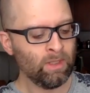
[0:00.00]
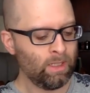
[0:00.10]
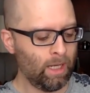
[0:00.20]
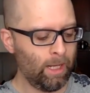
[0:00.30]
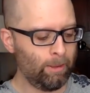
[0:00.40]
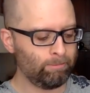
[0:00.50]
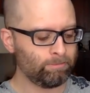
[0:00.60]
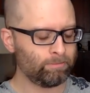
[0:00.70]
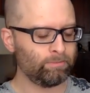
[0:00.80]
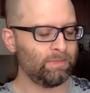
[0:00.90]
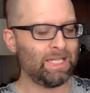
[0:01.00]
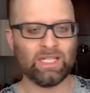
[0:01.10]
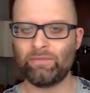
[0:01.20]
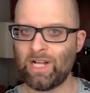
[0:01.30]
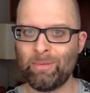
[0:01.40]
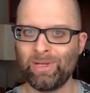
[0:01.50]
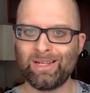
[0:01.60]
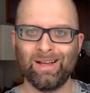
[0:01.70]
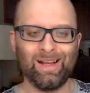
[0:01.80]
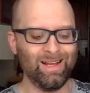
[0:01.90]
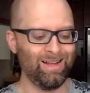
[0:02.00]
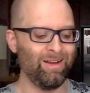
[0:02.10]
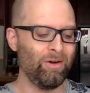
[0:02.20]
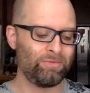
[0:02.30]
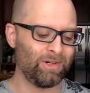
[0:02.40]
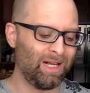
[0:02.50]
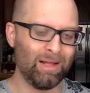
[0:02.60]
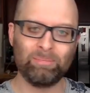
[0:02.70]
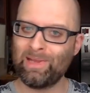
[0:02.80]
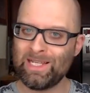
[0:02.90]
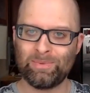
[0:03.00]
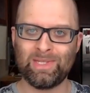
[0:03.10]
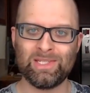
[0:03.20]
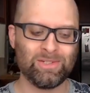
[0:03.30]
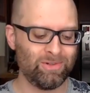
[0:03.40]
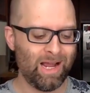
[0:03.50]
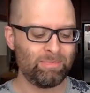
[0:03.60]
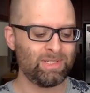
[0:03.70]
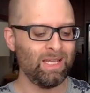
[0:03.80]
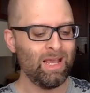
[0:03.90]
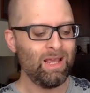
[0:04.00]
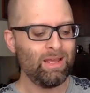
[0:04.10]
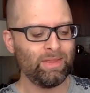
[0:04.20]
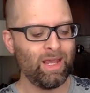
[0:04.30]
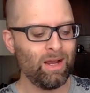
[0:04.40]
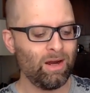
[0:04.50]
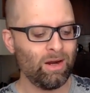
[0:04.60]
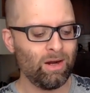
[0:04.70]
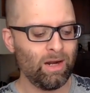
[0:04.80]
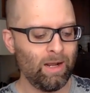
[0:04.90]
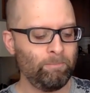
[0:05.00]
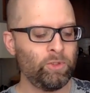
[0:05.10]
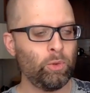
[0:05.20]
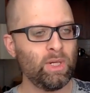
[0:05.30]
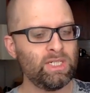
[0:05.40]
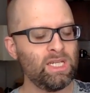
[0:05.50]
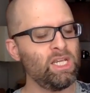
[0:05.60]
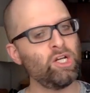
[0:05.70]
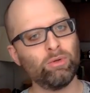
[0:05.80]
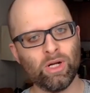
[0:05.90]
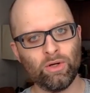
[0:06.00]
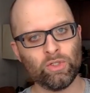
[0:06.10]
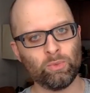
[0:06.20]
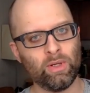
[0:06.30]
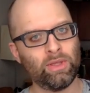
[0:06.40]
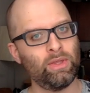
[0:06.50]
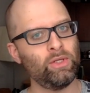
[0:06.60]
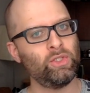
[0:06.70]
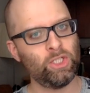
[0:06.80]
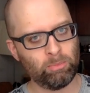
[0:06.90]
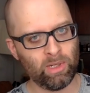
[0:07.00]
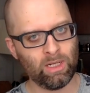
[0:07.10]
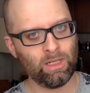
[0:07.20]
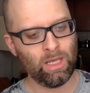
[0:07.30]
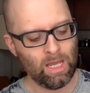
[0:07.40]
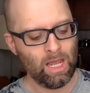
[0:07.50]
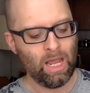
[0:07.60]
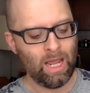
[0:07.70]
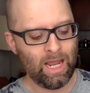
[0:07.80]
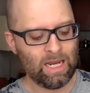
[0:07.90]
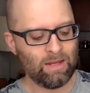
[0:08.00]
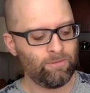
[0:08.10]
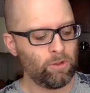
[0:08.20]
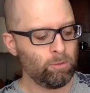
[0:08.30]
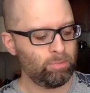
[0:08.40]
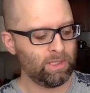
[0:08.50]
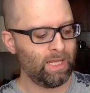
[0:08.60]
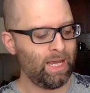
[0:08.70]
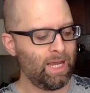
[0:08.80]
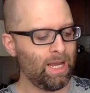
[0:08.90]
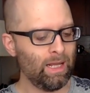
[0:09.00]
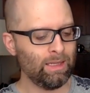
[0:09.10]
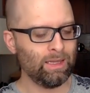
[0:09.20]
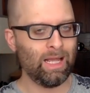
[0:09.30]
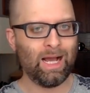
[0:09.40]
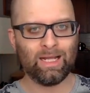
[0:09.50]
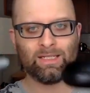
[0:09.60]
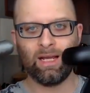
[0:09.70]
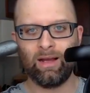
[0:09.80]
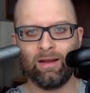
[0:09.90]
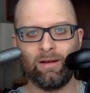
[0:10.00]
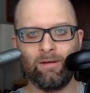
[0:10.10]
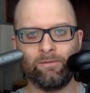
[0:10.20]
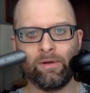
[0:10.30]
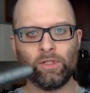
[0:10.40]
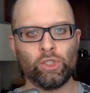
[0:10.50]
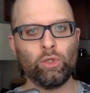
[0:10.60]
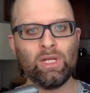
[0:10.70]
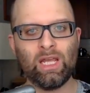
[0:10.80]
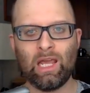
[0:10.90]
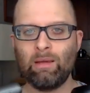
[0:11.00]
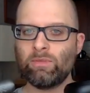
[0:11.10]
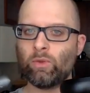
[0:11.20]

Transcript: Um, that's off topic. Overall, I'm pleased with these straps. They are uh, twenty euros with shipping, and if you play a lot of shooting games